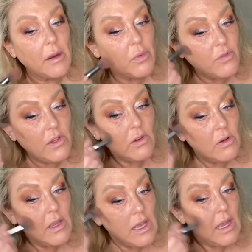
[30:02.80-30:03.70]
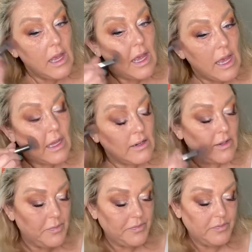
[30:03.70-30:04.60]
review. And
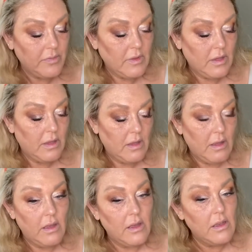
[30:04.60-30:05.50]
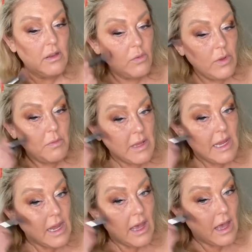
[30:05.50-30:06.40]
with
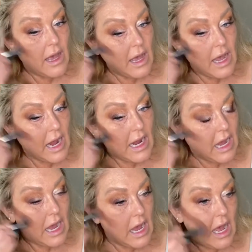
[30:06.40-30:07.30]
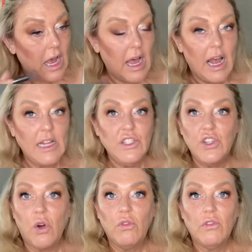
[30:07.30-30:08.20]
me, I
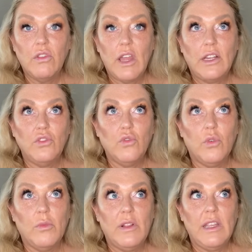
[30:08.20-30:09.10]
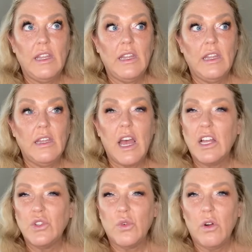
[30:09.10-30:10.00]
don't like normally
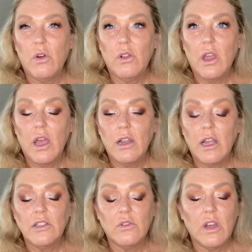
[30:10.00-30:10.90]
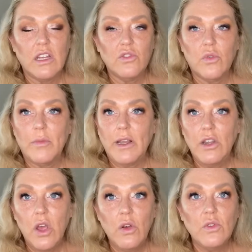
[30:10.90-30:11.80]
contour a whole lot. I don't contour my
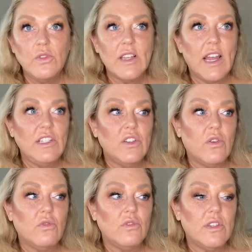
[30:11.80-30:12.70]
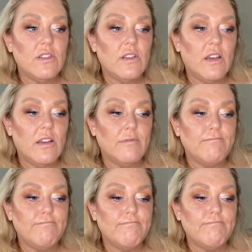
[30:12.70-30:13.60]
nose. I
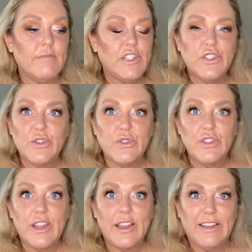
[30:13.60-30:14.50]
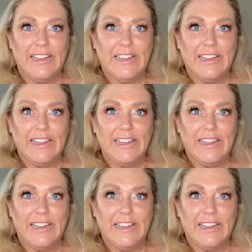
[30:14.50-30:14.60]
just don't do that